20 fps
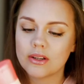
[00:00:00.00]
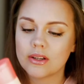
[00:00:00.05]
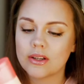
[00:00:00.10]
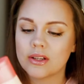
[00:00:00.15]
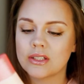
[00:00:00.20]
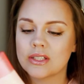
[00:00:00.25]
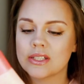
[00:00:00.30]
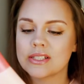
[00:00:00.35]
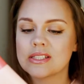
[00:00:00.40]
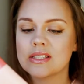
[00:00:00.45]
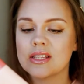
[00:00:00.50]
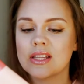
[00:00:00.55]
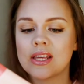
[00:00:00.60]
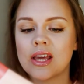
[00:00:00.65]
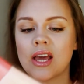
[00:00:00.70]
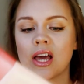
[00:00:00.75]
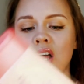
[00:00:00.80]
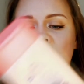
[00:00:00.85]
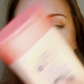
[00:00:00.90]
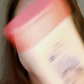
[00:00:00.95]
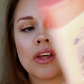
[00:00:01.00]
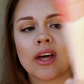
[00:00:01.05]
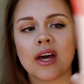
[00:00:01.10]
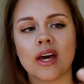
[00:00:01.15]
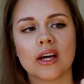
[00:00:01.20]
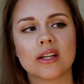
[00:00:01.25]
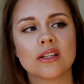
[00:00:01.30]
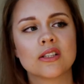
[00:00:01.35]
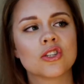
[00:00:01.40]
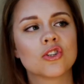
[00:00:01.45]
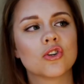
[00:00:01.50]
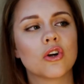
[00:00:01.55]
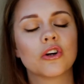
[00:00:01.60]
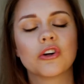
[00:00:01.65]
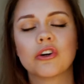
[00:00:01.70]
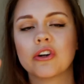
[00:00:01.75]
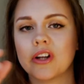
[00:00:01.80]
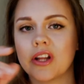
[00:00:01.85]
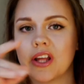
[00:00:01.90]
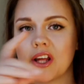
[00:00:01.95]
It is the Healthy Hands
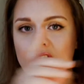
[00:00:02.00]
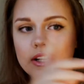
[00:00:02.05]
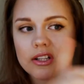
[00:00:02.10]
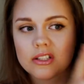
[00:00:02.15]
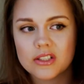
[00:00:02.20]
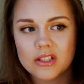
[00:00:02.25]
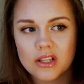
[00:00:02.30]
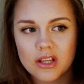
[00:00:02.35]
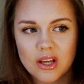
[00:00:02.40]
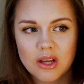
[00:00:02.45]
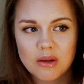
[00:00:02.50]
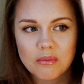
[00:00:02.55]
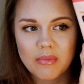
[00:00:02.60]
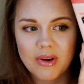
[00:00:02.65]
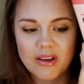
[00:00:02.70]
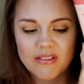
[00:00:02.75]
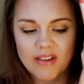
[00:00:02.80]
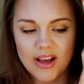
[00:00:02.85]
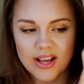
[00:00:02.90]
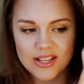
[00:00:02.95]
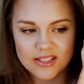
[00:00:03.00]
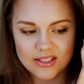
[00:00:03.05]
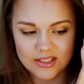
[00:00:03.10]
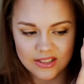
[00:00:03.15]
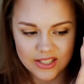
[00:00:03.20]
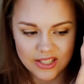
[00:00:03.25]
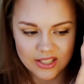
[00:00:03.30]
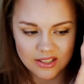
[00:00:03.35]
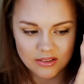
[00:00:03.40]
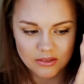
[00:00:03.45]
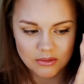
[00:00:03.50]
Stronger Nails by Vaseline.